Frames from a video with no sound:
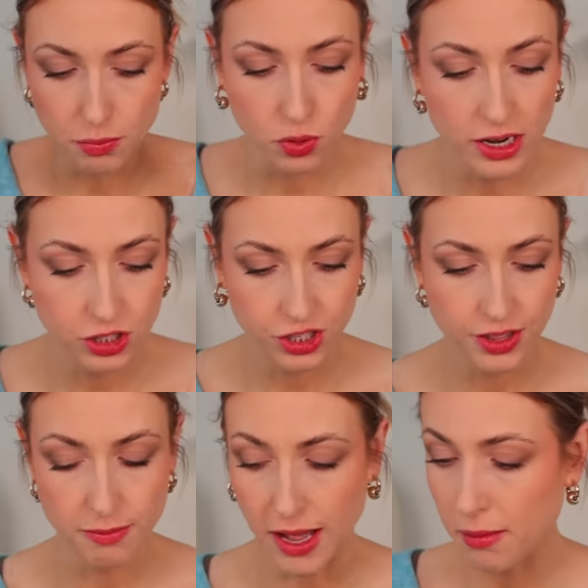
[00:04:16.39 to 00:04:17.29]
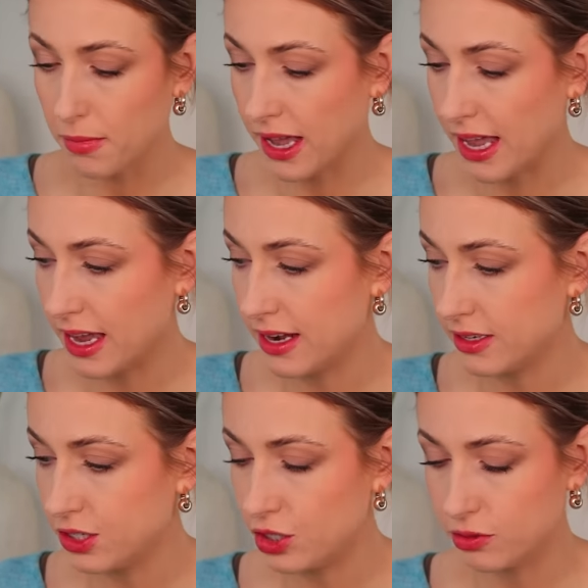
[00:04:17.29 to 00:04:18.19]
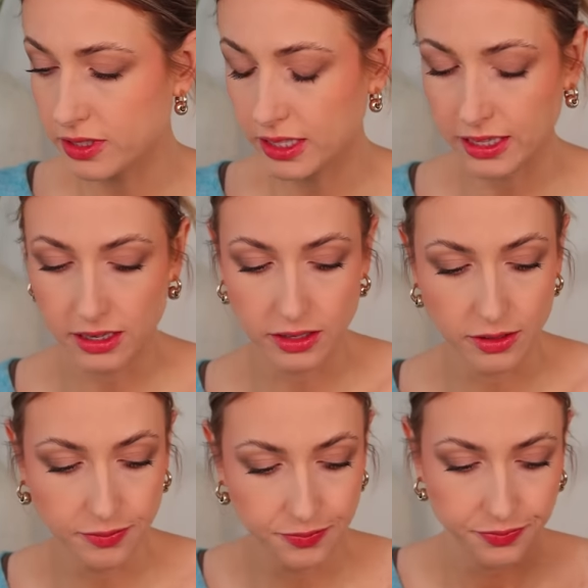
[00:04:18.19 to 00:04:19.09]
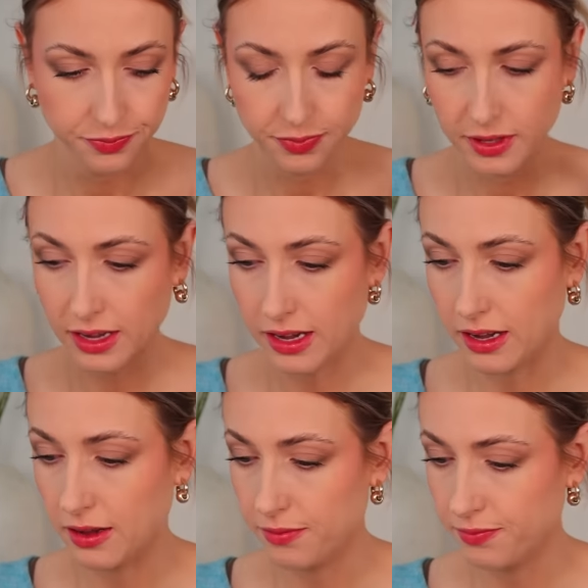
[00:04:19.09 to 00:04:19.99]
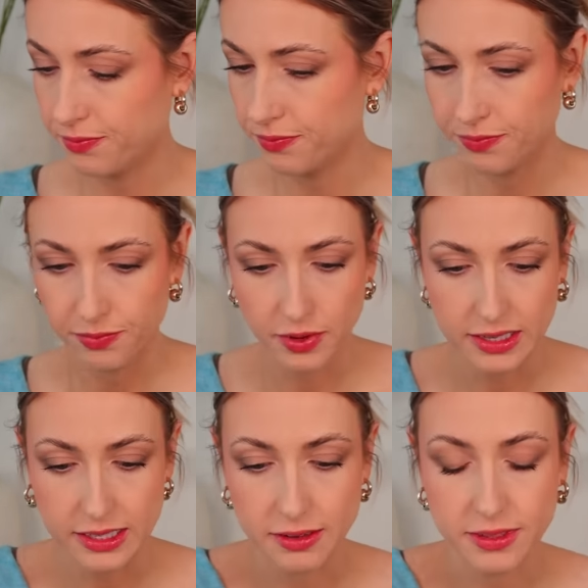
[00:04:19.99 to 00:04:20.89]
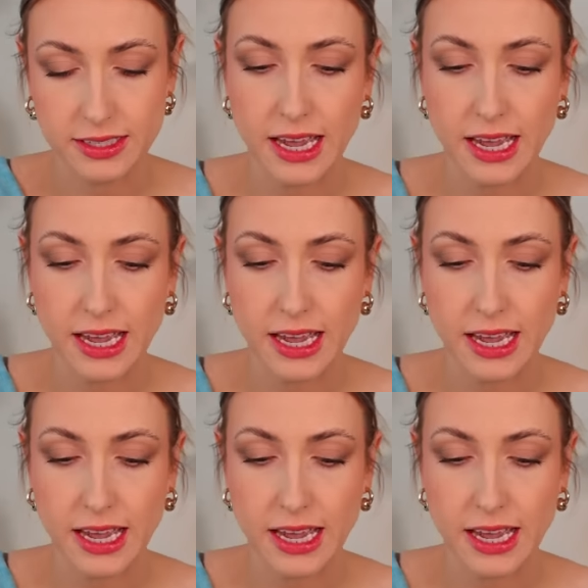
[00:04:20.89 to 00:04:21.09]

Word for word: brushed them up and used the little, where is it? This